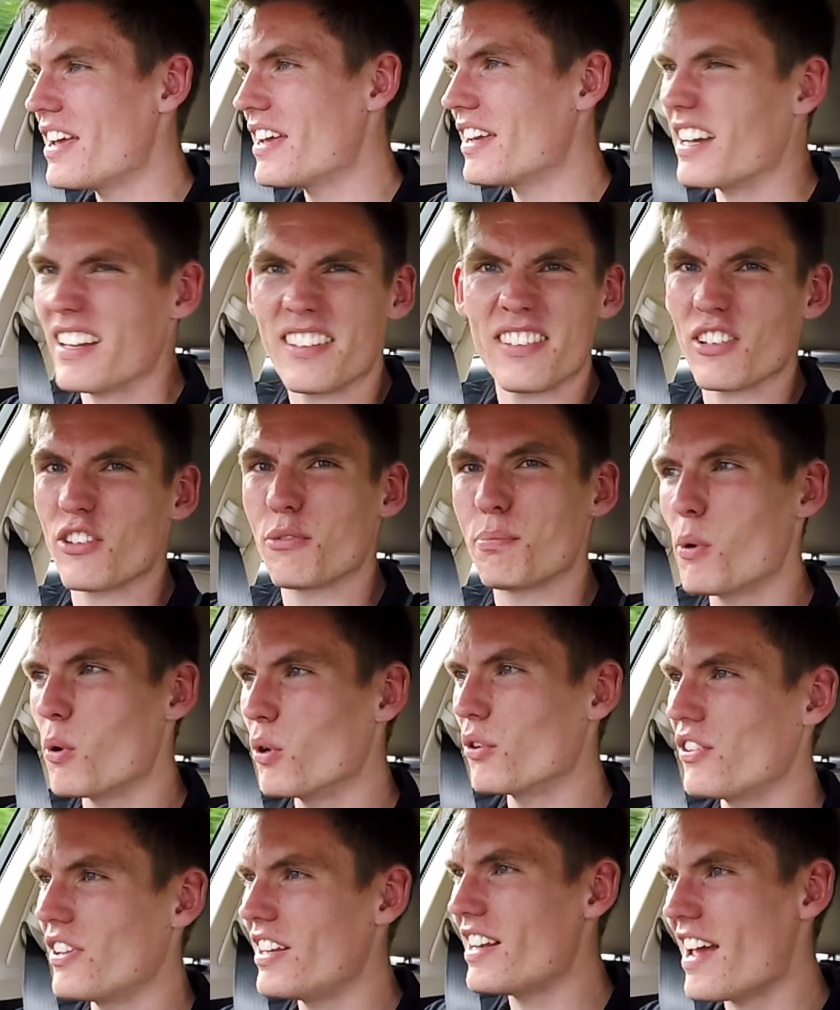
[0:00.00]
get a
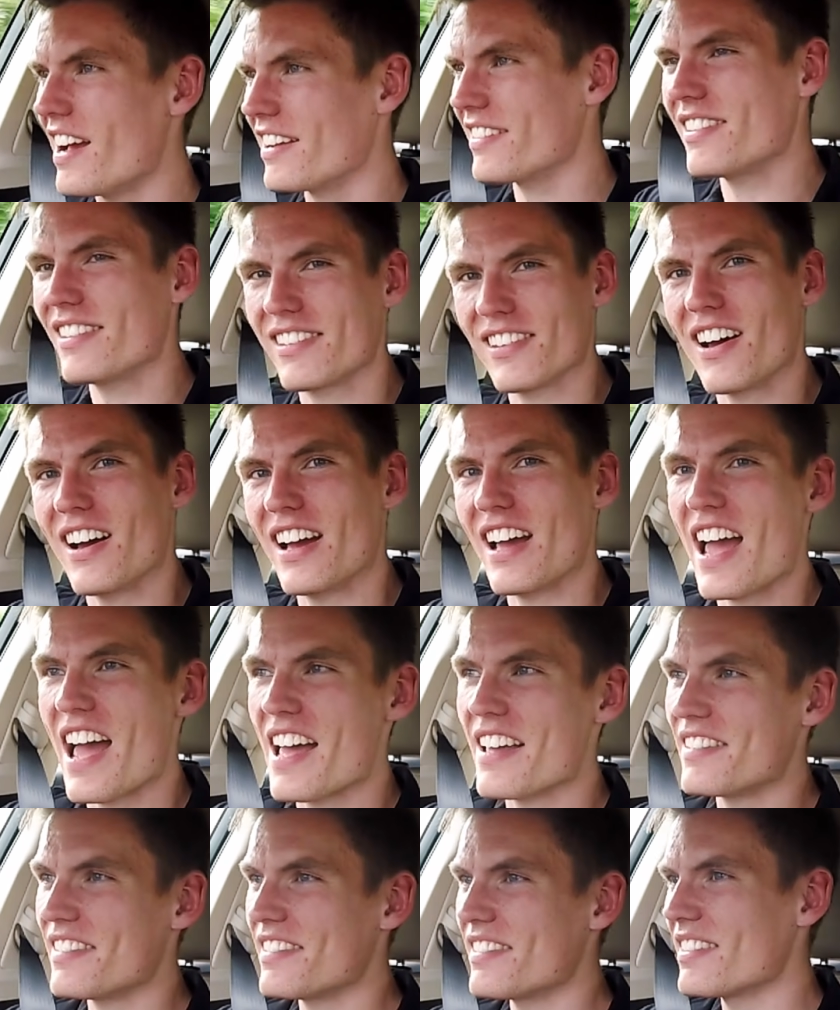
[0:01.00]
sporty Lexus
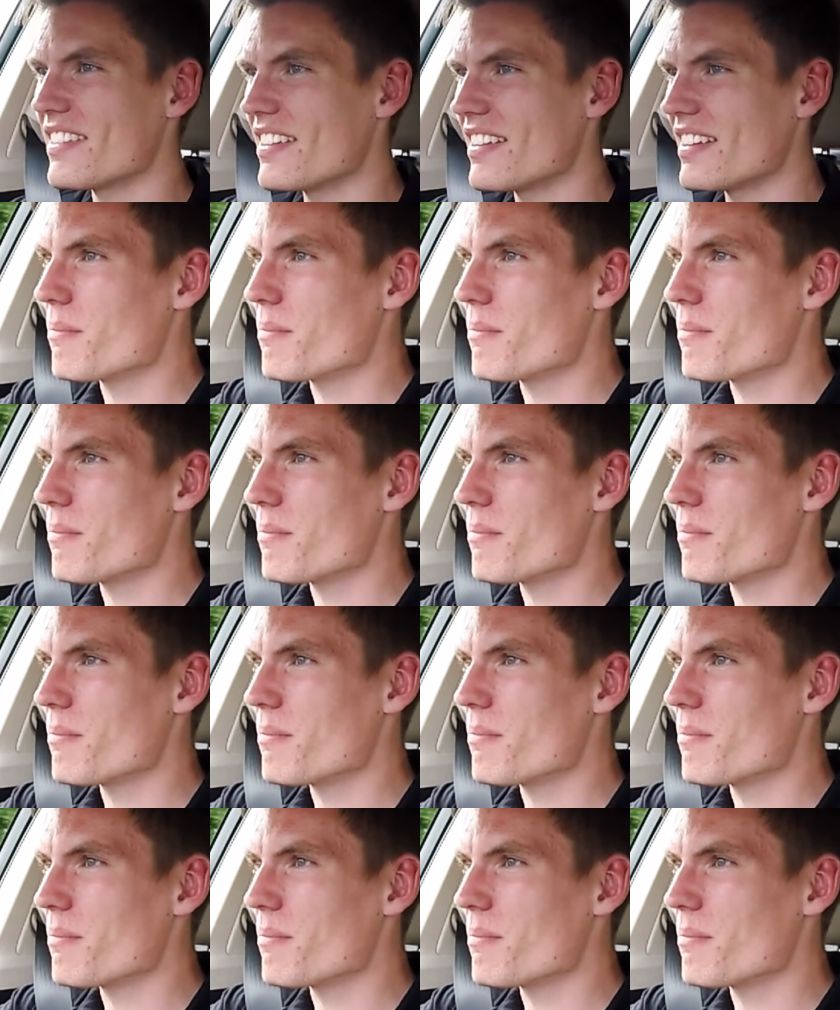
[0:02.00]
IS.